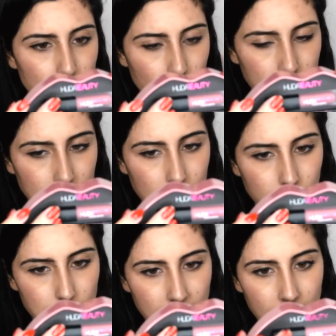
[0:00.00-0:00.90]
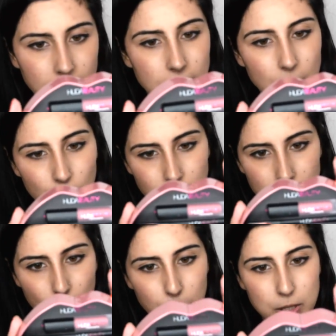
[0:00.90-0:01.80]
2 would be liquid matte, and then over
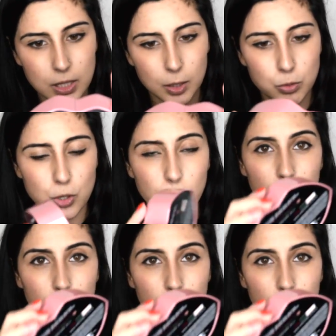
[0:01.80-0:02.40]
top is the lip strobe.